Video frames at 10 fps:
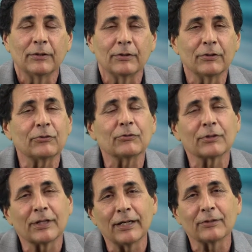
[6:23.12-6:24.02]
This is
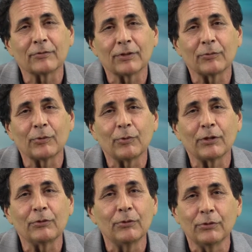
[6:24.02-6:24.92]
the kind of thing we
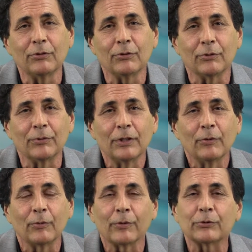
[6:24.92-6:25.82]
want you to do.
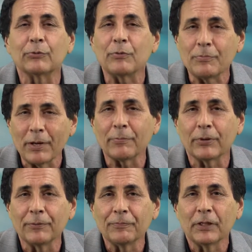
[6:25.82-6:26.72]
We want you to
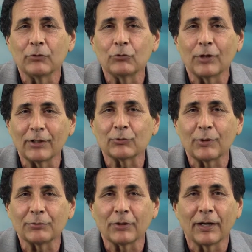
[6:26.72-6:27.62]
remember Janice
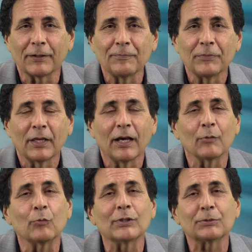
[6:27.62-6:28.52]
Rebstock
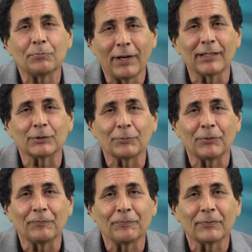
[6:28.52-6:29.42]
and what's
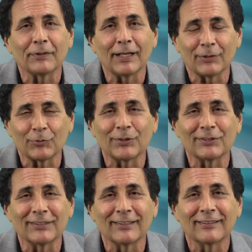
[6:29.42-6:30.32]
possible. Thanks for
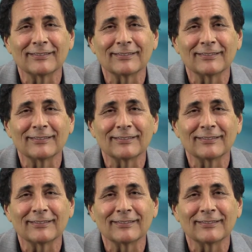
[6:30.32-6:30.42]
listening.